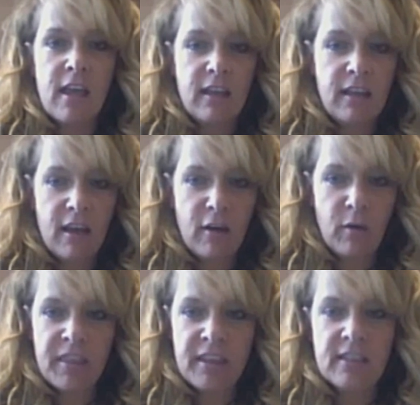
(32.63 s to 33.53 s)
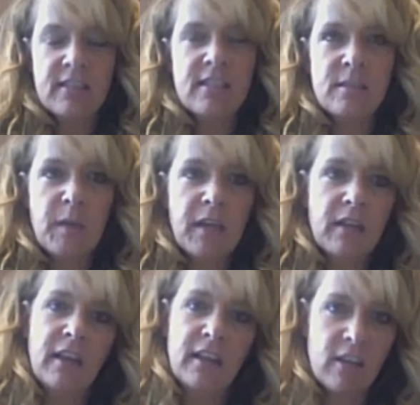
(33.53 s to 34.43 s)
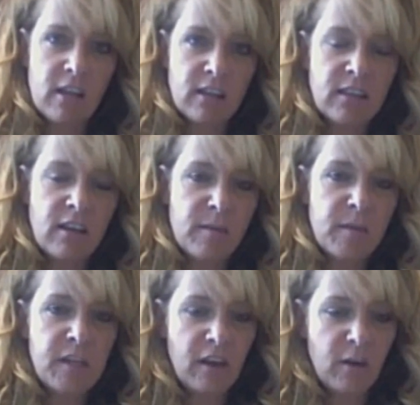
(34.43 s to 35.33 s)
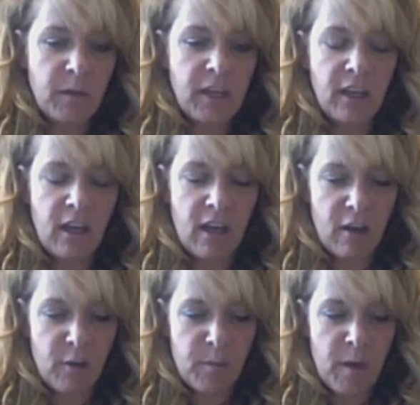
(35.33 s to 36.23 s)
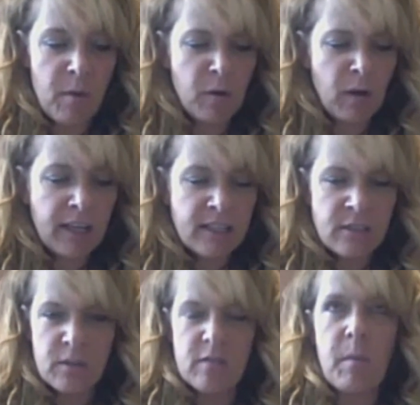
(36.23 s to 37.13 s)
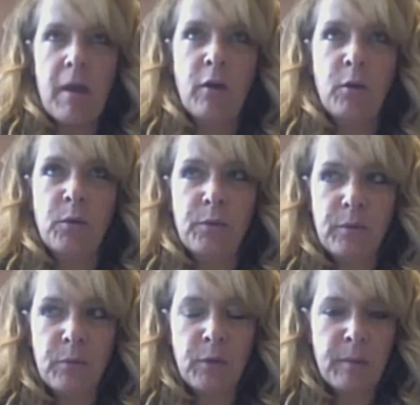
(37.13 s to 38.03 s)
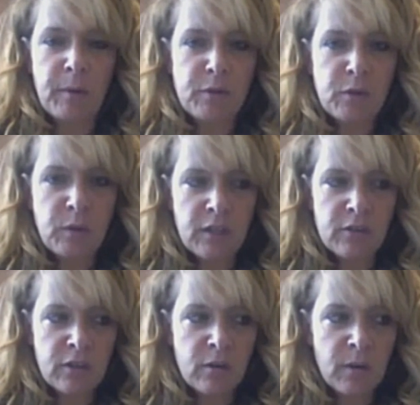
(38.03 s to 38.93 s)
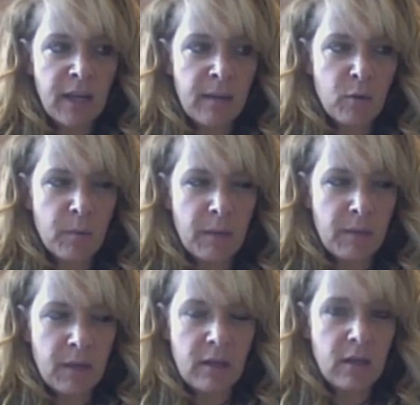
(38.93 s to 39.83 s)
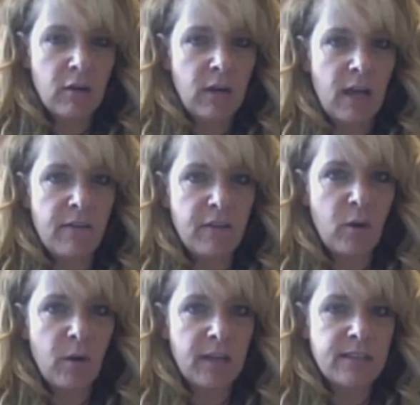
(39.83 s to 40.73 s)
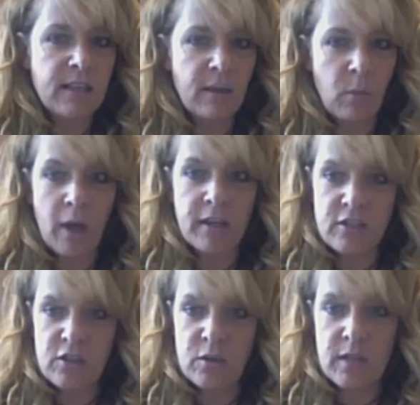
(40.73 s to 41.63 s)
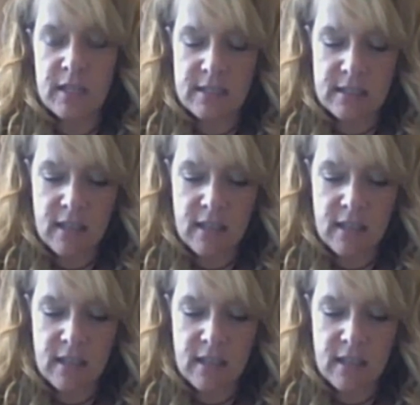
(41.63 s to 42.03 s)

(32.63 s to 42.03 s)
Now, I think this has been like a long time in coming. I guess it was about 2 years ago, Gab, or maybe a year and a half ago, and I said I want to do this,